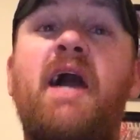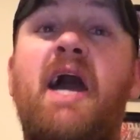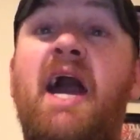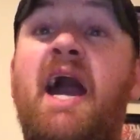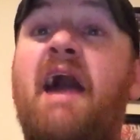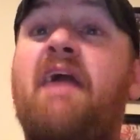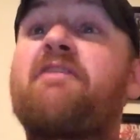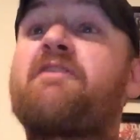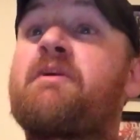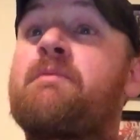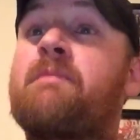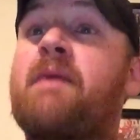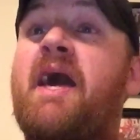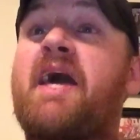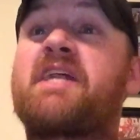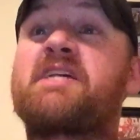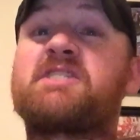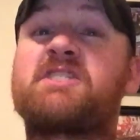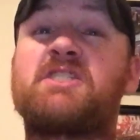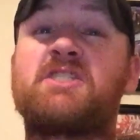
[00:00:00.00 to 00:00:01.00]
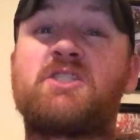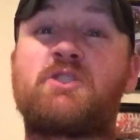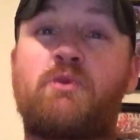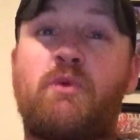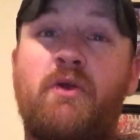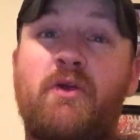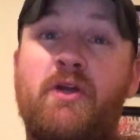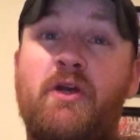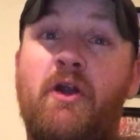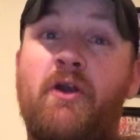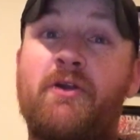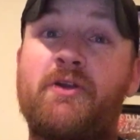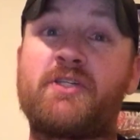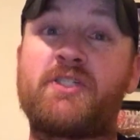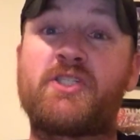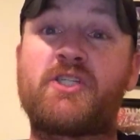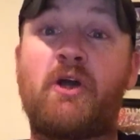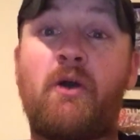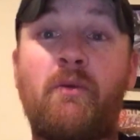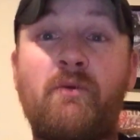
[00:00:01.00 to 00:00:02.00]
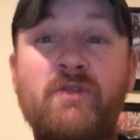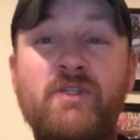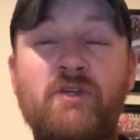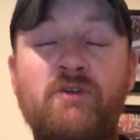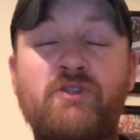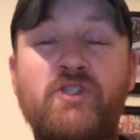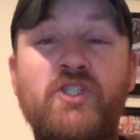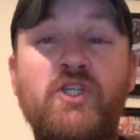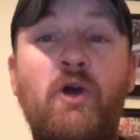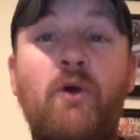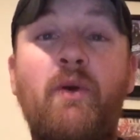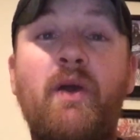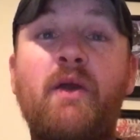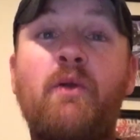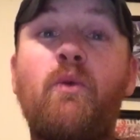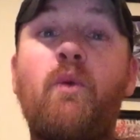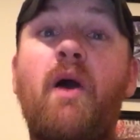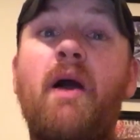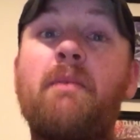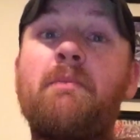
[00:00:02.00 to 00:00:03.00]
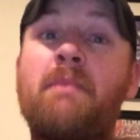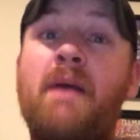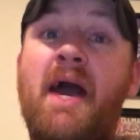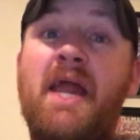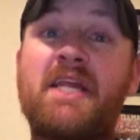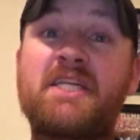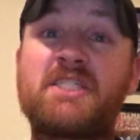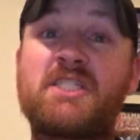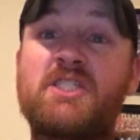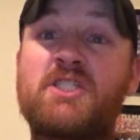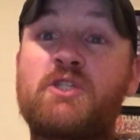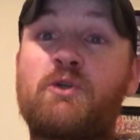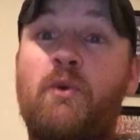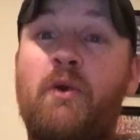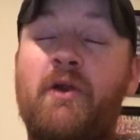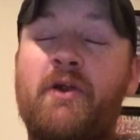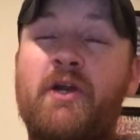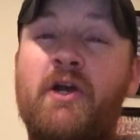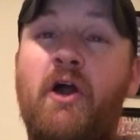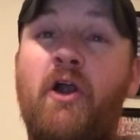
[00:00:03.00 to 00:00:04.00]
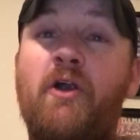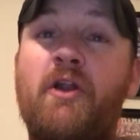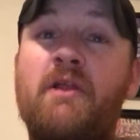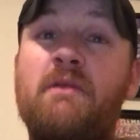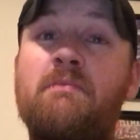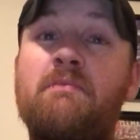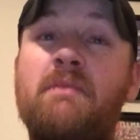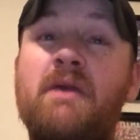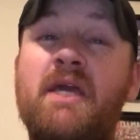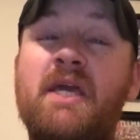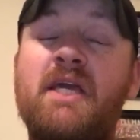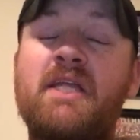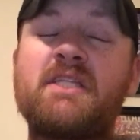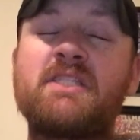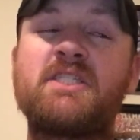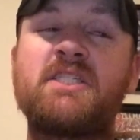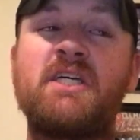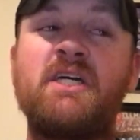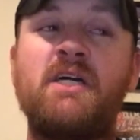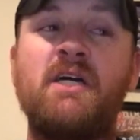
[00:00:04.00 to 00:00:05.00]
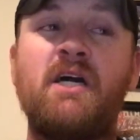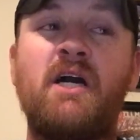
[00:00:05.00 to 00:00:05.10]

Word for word: at the Madison Madison Square Garden show, you know, showing what Madison Square Garden means